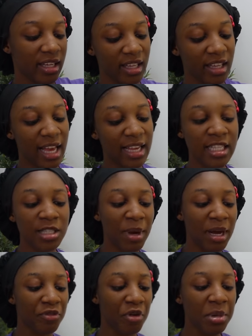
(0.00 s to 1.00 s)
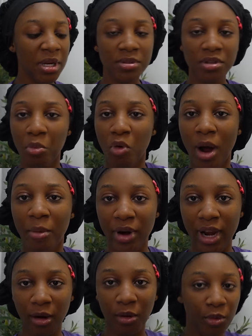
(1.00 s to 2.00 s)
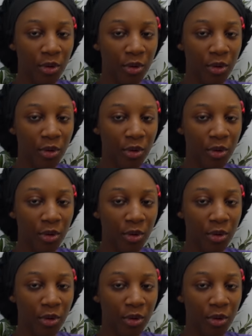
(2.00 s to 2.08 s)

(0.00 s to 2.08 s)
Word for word: Hey, Access Bank, for me need some more umbrella.